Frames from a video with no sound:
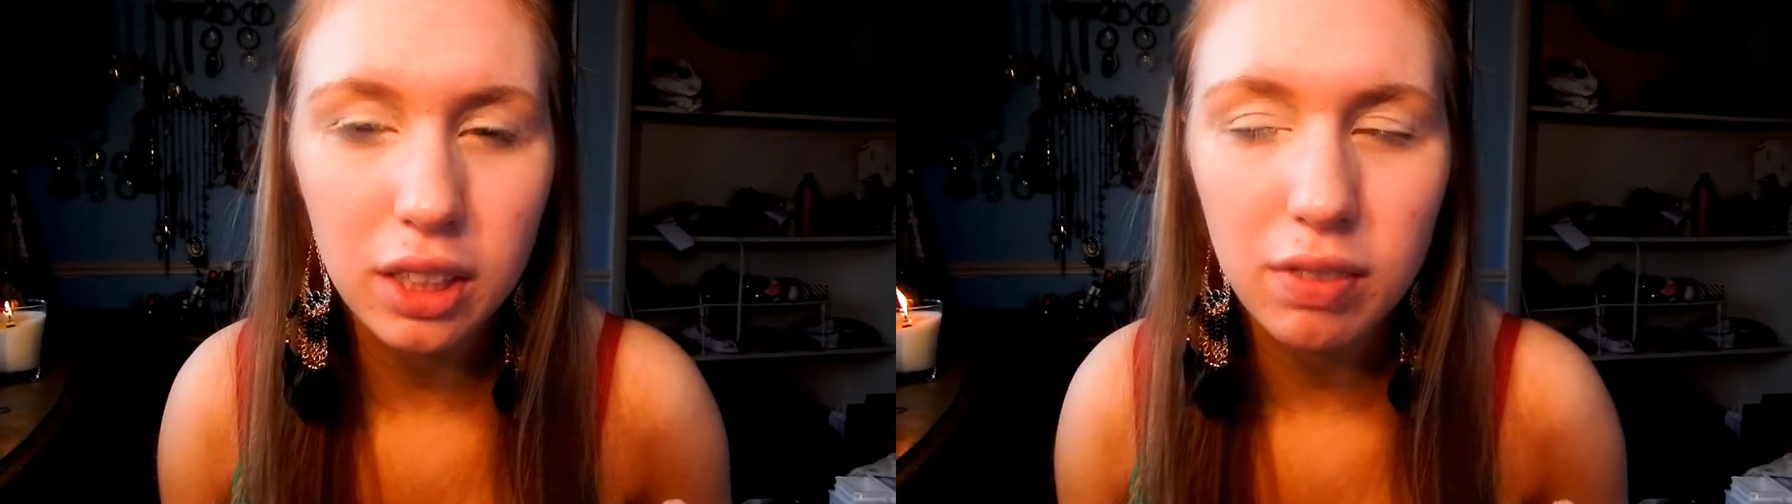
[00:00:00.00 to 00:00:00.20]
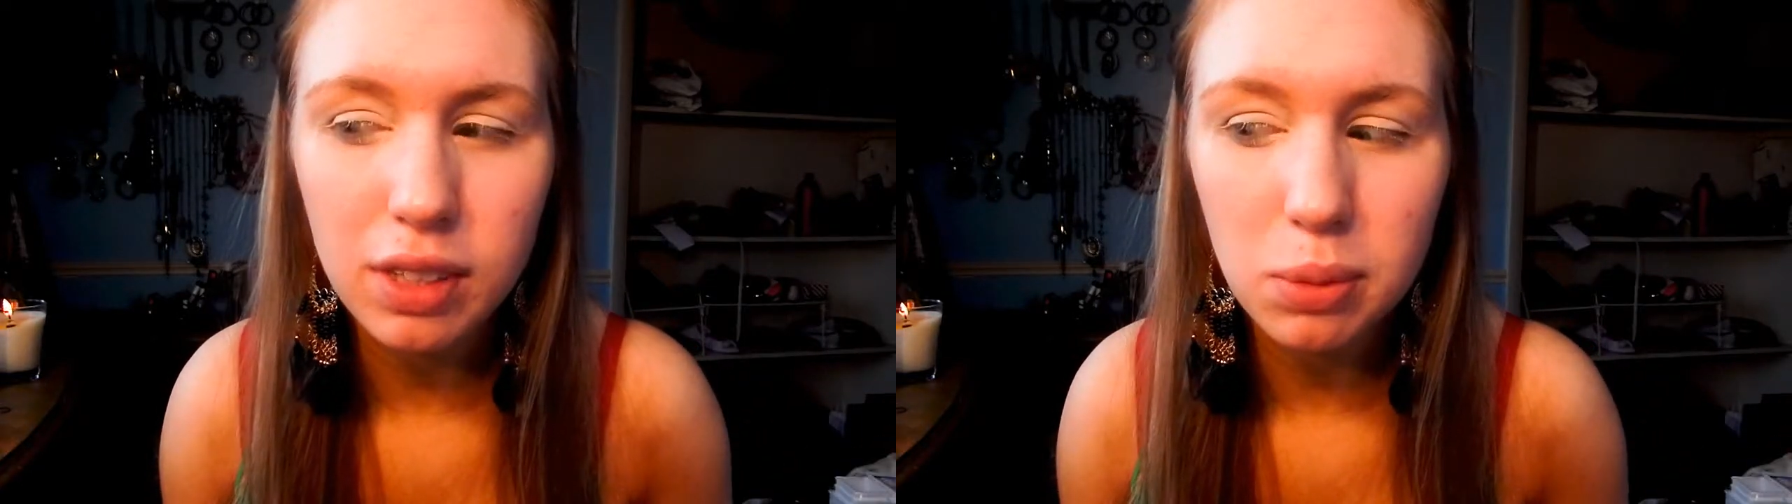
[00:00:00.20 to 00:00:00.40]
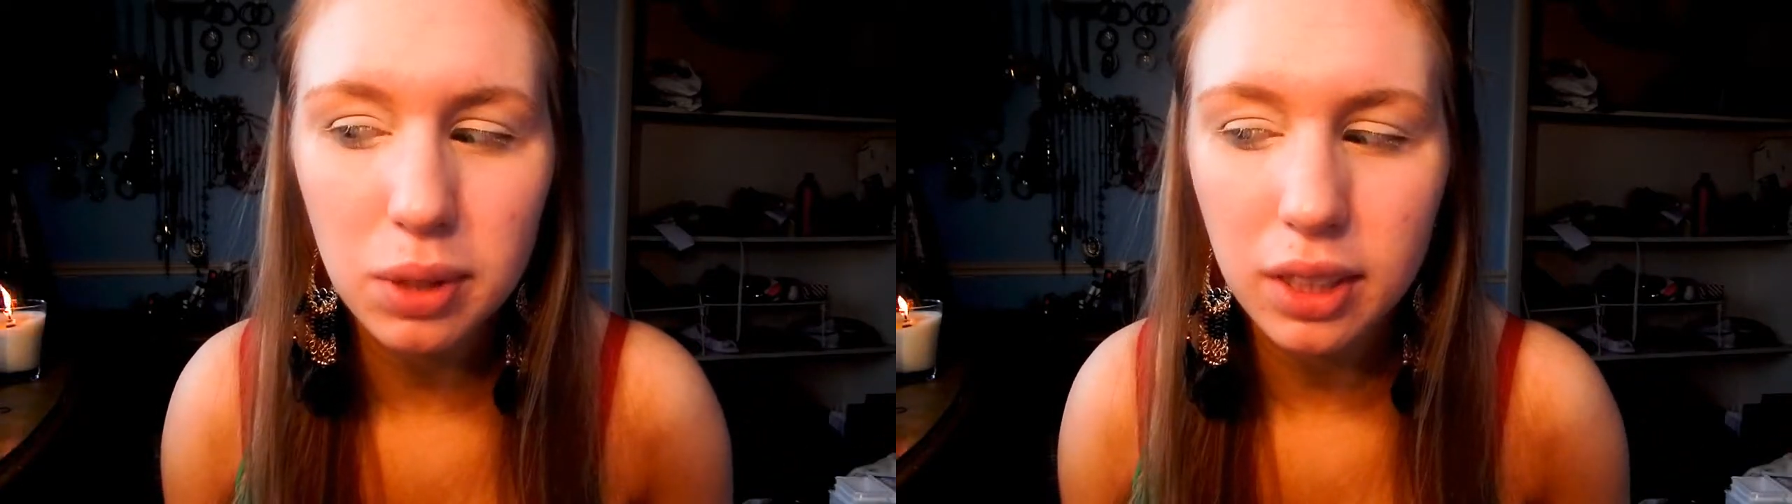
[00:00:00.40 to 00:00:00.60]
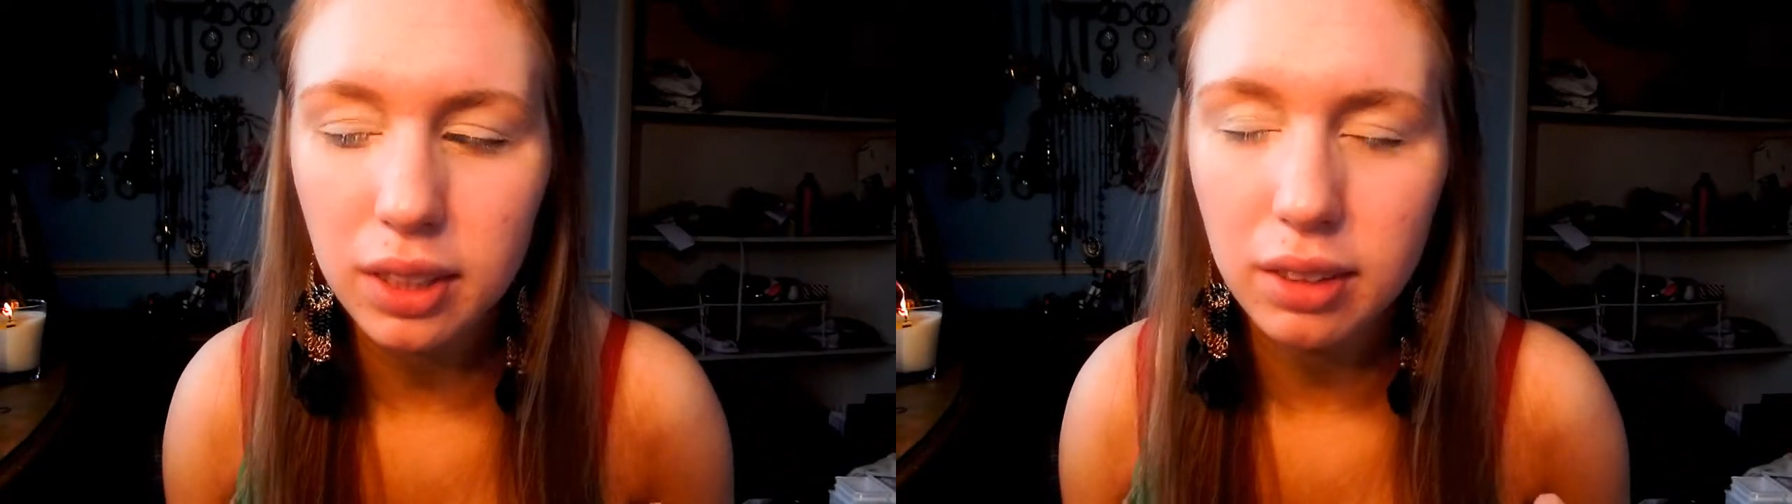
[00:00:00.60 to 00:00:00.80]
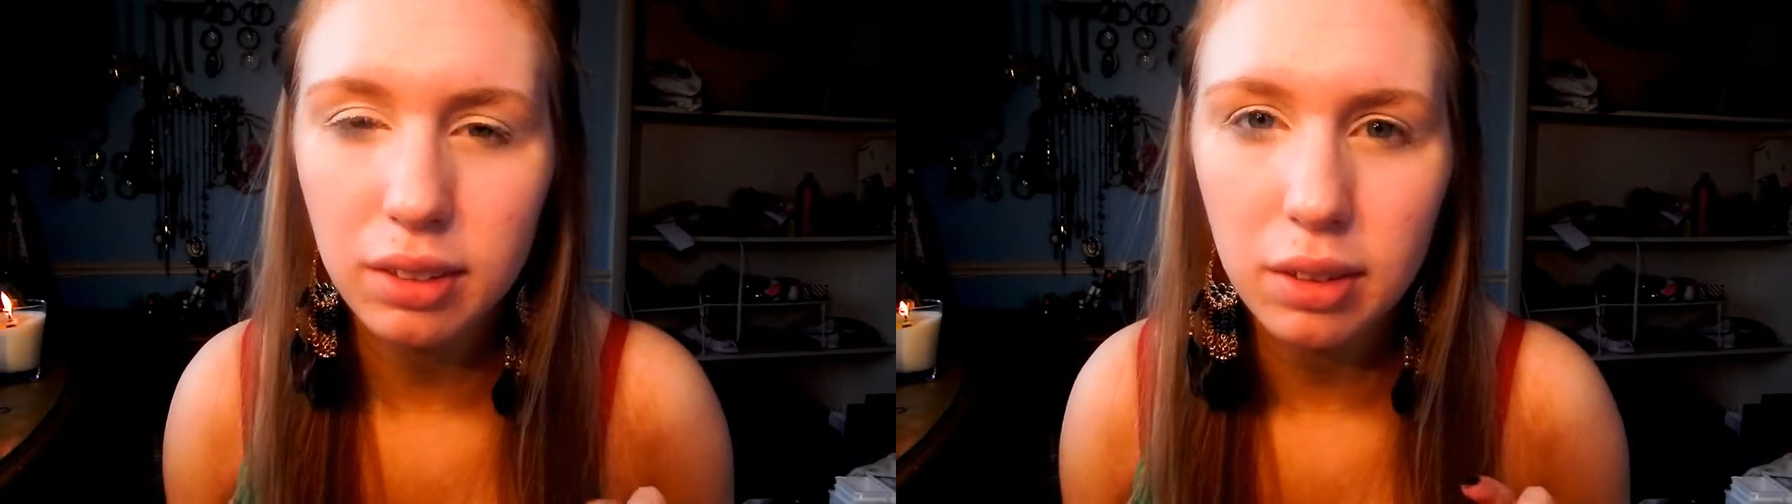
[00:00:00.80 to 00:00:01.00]
if it's
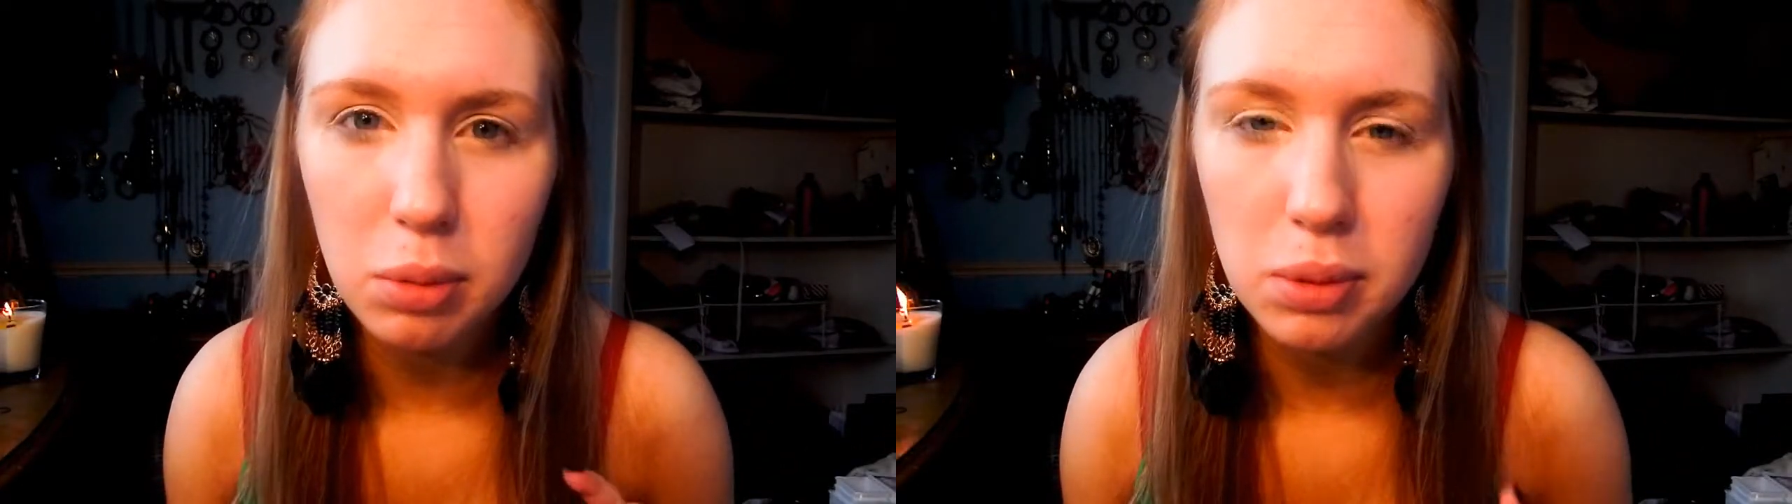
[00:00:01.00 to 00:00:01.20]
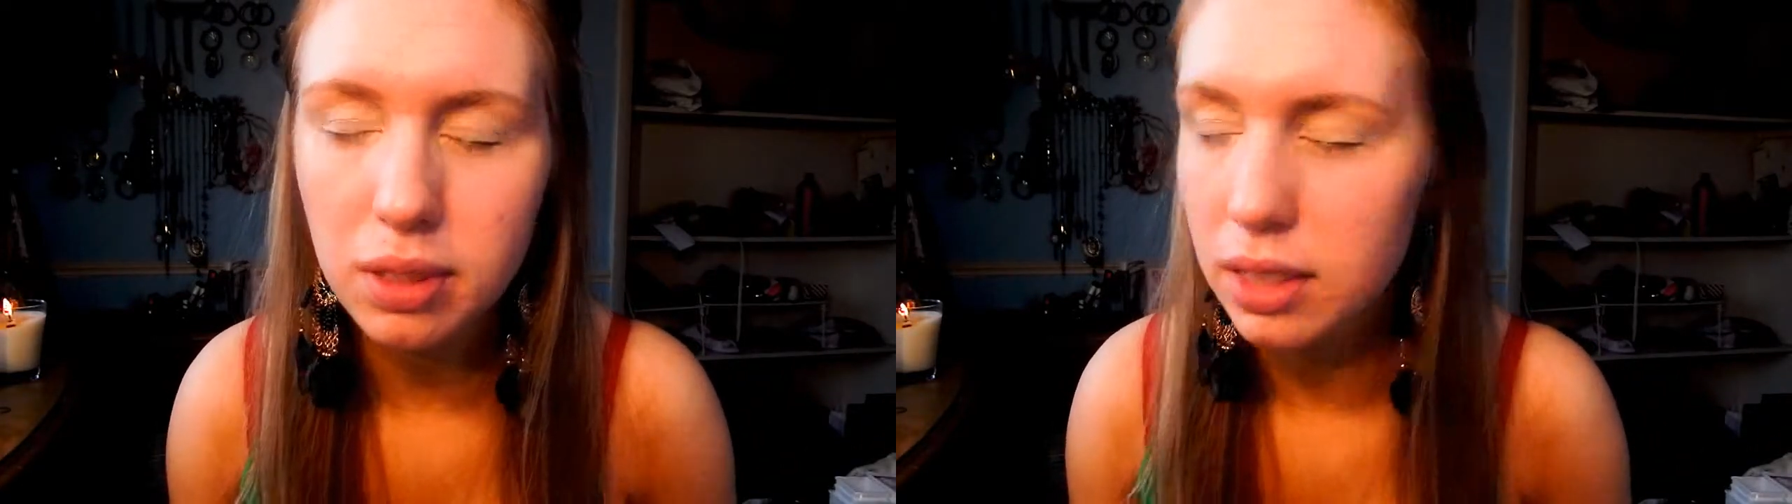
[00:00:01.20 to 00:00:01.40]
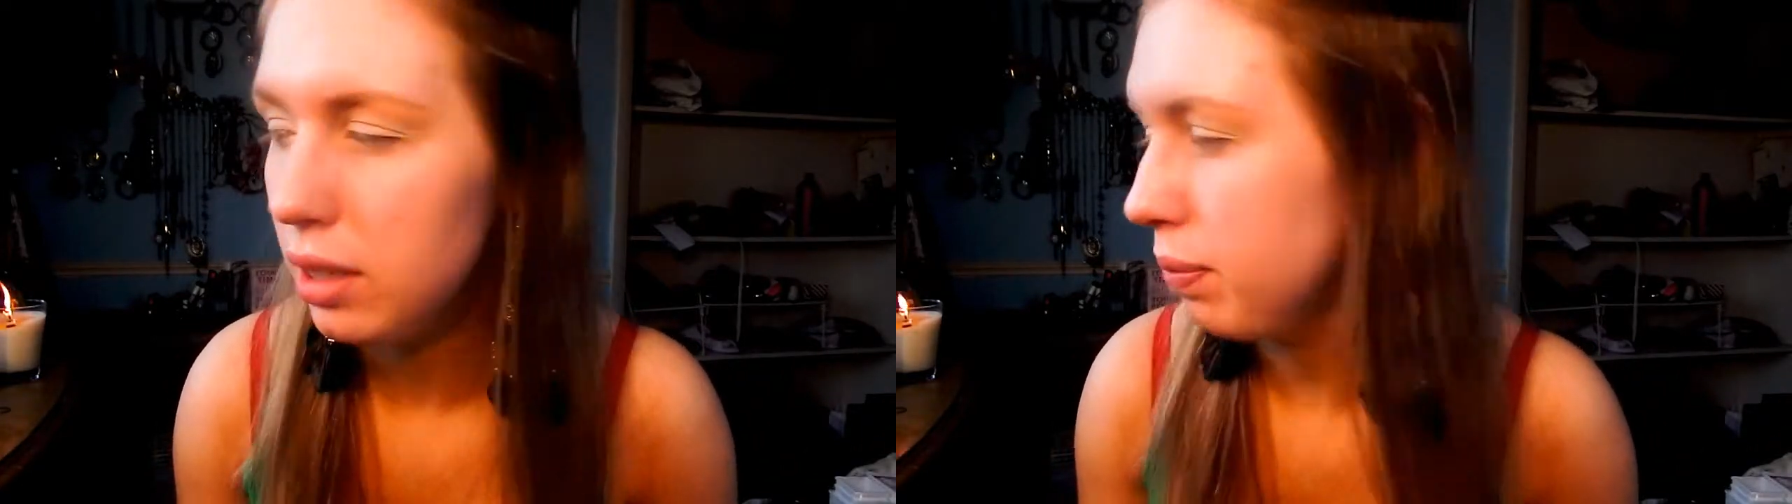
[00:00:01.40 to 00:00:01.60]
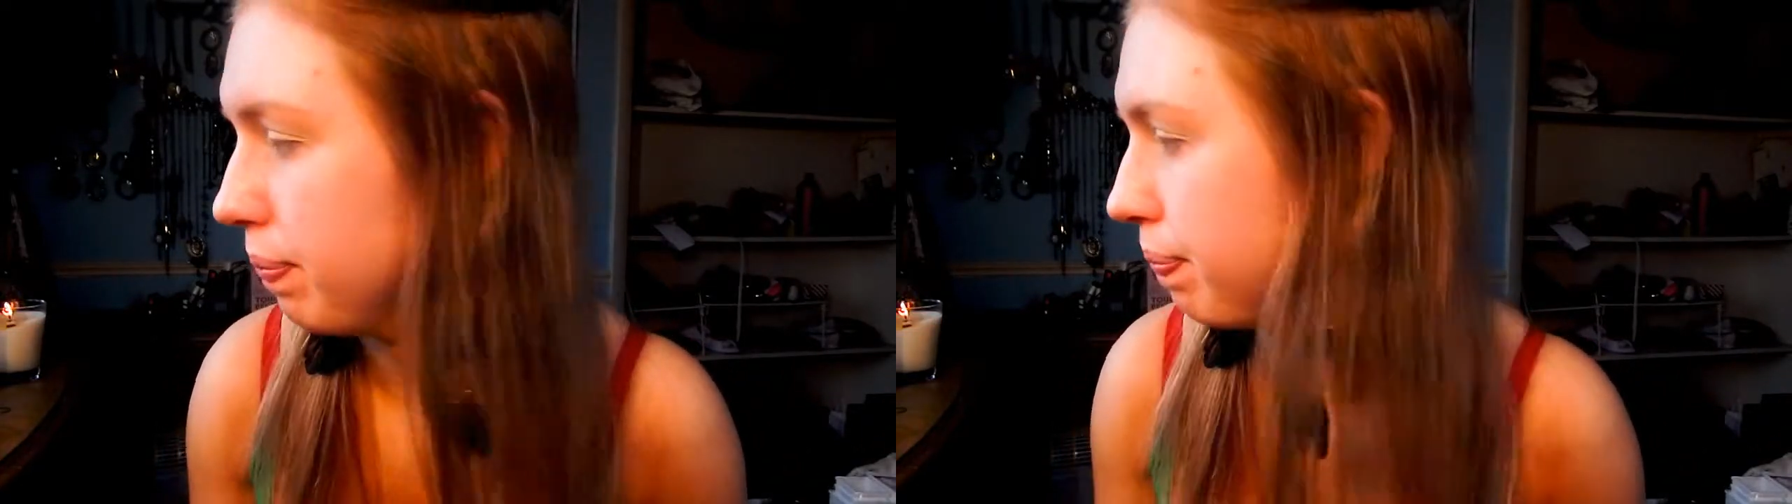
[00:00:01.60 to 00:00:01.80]
working, so we'll see.